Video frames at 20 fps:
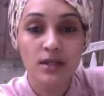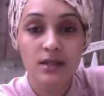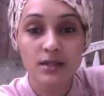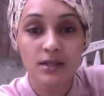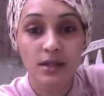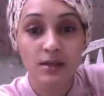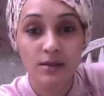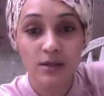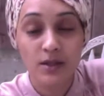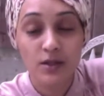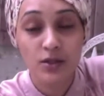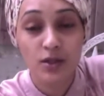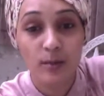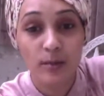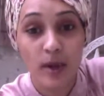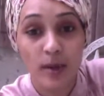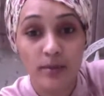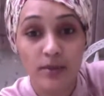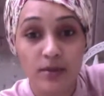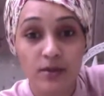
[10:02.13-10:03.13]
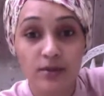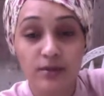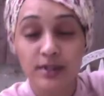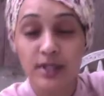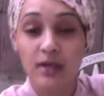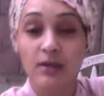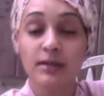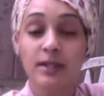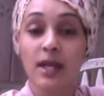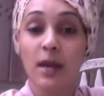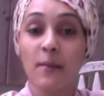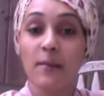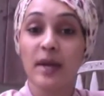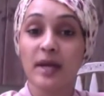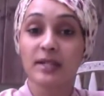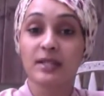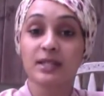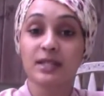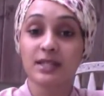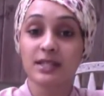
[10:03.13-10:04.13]
So I'm going to stop babbling on now and get
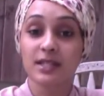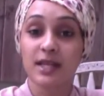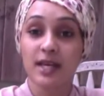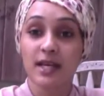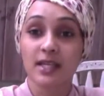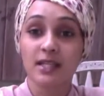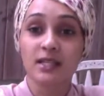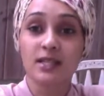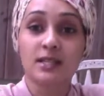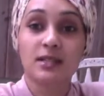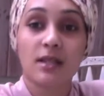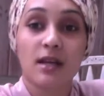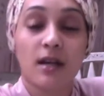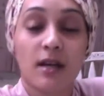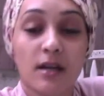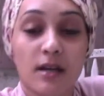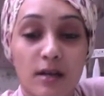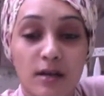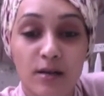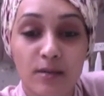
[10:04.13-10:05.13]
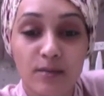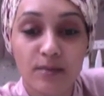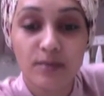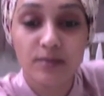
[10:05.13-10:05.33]
back to the test. I'm